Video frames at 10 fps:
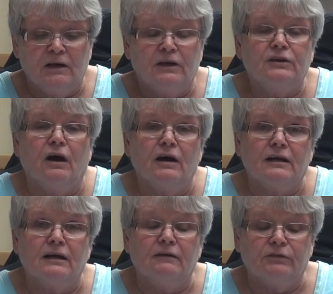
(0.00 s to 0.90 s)
Not
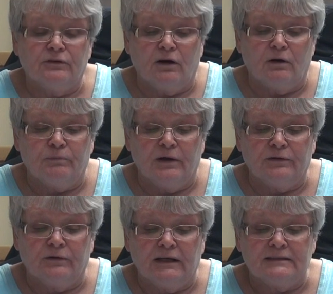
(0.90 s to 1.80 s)
covered are
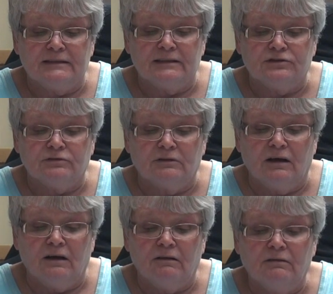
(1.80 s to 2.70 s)
brother and
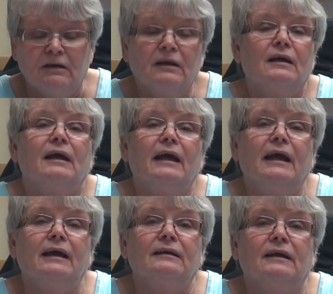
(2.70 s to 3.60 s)
sister-in-law,
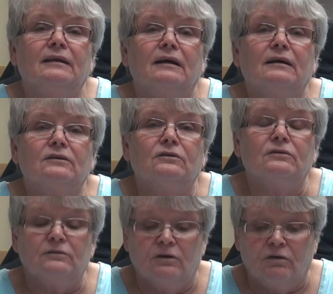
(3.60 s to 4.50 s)
aunt and
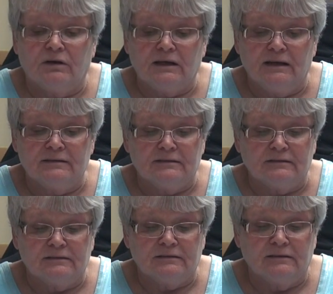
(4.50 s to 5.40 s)
uncle, or
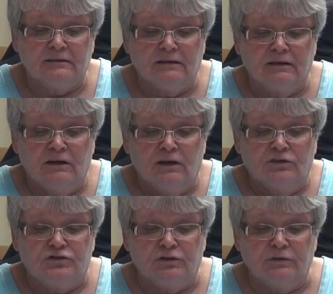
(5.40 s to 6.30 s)
cousins.
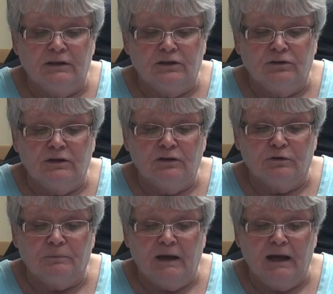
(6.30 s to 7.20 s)
Jury duty,
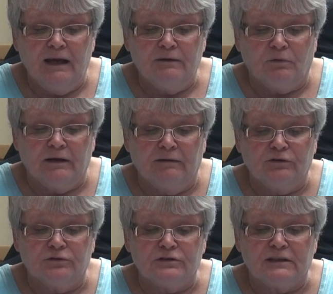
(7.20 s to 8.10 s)
you're paid whatever
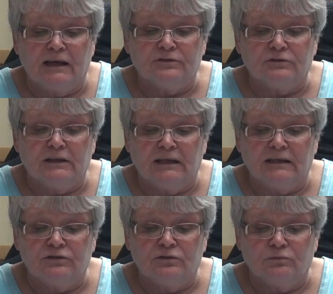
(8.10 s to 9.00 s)
you're scheduled
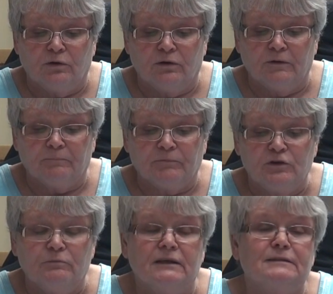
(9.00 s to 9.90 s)
again to work.
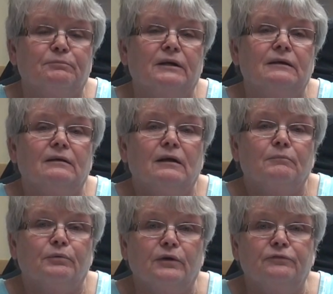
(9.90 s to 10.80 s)
You must bring
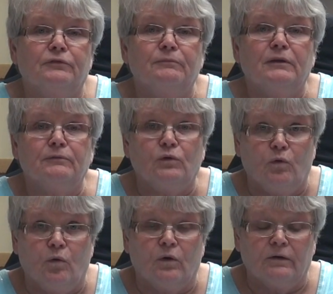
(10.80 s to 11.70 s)
proof from the
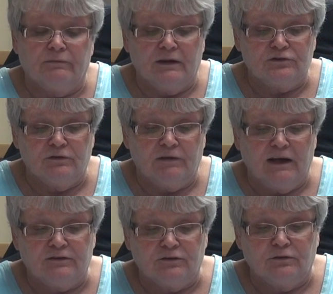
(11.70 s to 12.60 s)
court that you've
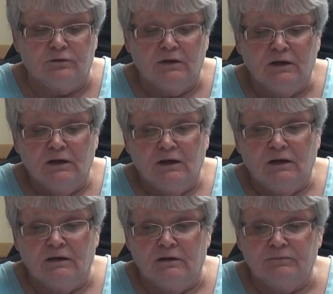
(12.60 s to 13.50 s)
had to
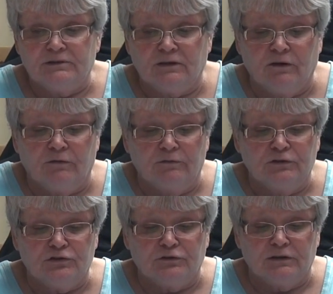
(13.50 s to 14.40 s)
serve on the
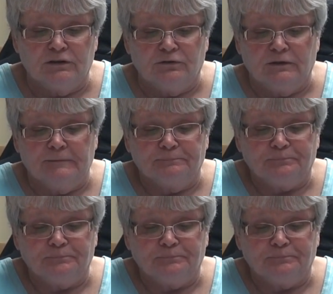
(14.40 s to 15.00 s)
jury duty.